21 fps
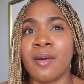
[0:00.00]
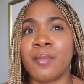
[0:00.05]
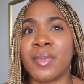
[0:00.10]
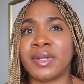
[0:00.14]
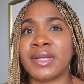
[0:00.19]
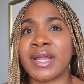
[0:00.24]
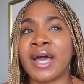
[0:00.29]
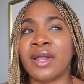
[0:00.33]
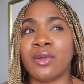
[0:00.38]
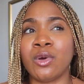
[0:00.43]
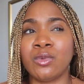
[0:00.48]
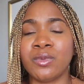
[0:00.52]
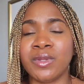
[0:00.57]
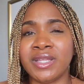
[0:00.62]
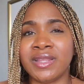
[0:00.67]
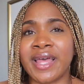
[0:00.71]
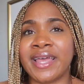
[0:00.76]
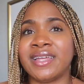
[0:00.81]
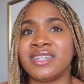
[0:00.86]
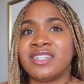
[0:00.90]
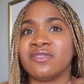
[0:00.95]
but not only
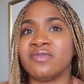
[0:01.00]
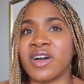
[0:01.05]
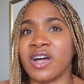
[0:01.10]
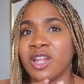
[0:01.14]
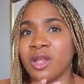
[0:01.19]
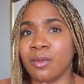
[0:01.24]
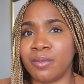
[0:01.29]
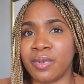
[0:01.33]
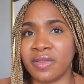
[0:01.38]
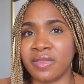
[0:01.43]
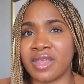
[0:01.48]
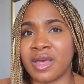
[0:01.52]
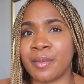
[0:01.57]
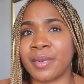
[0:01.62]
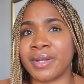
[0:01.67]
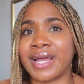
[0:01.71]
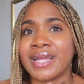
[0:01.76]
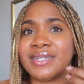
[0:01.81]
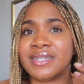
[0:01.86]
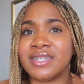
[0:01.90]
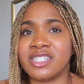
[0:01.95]
like developing them
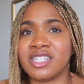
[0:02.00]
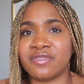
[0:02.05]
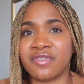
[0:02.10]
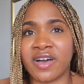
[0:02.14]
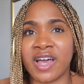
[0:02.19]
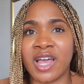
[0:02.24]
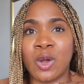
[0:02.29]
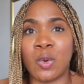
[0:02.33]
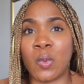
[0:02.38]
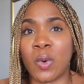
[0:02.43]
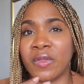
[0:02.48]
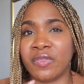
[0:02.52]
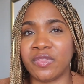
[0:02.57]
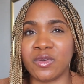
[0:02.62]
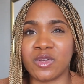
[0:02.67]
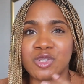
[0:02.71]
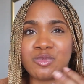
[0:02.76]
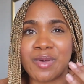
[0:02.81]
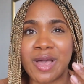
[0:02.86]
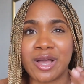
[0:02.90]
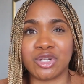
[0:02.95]
and identifying what
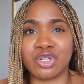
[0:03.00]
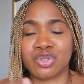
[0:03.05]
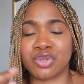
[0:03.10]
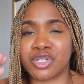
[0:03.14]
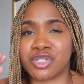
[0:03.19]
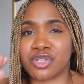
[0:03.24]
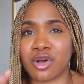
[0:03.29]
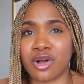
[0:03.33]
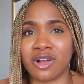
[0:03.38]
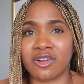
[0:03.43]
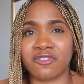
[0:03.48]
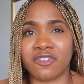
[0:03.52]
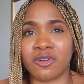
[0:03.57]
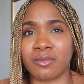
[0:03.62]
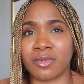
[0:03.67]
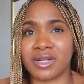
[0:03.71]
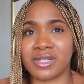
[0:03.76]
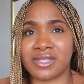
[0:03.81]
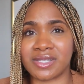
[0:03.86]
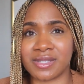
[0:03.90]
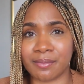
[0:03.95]
those boundaries are for
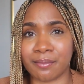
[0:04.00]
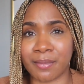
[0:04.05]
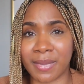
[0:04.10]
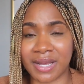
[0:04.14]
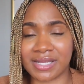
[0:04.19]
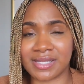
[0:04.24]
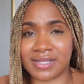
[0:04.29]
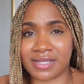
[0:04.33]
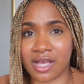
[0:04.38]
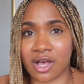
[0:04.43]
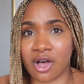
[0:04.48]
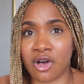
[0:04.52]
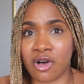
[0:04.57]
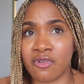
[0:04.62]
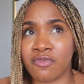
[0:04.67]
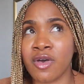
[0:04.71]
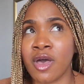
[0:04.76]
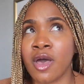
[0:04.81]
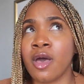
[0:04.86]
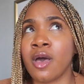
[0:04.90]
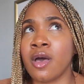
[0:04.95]

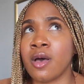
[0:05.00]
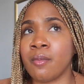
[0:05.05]
myself,